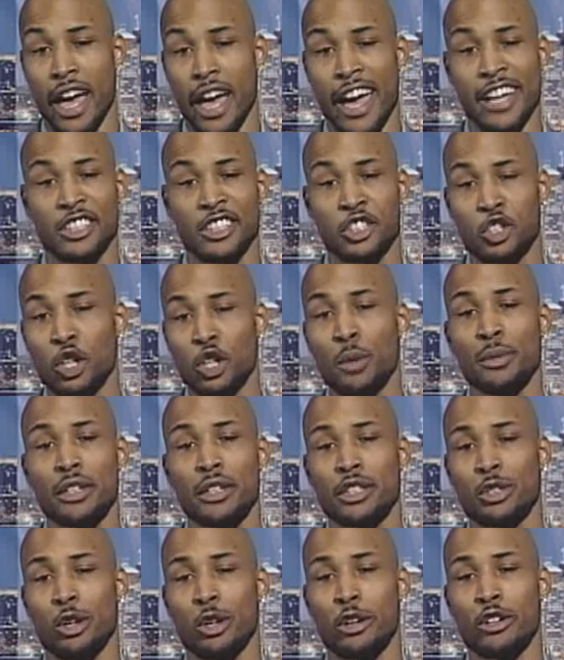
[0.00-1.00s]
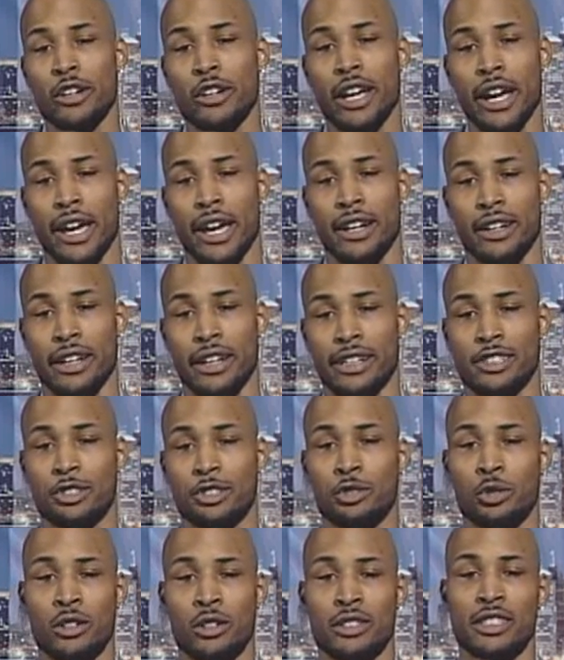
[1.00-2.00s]
As gubernatorial
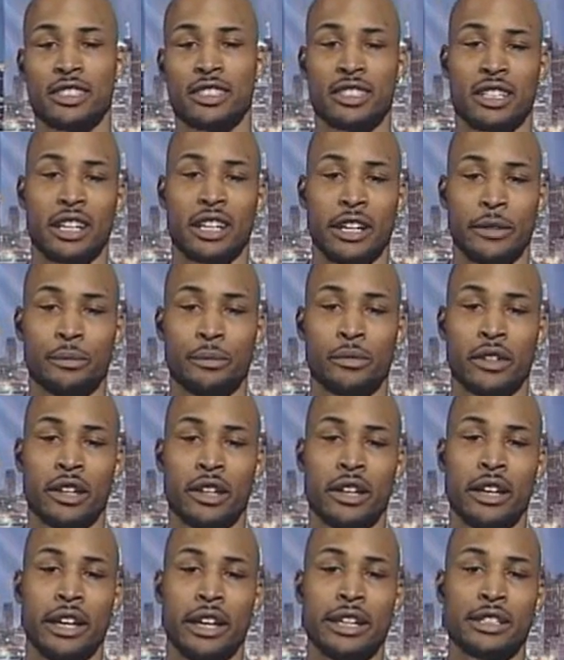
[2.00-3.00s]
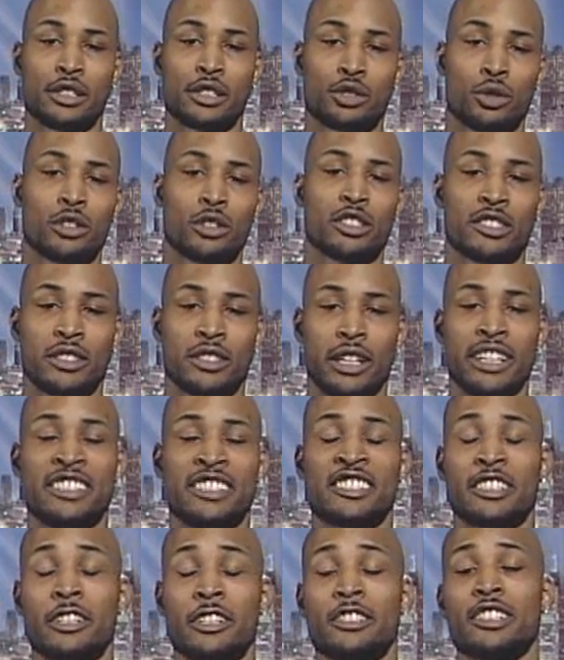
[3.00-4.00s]
candidates tour the state in search
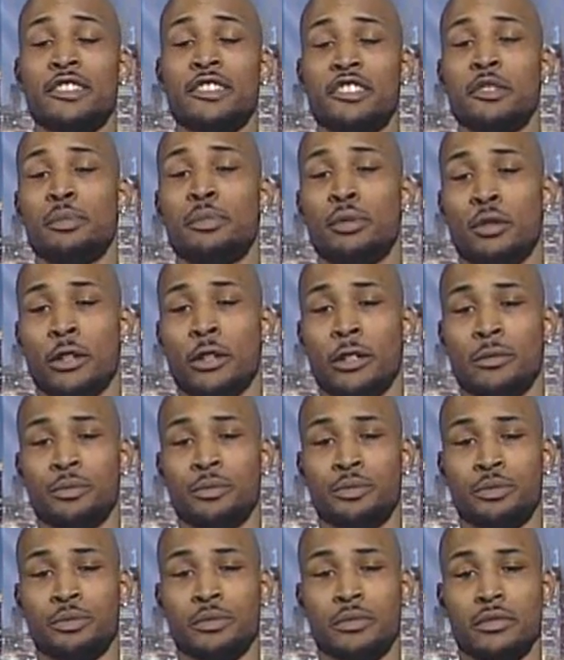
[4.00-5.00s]
of support,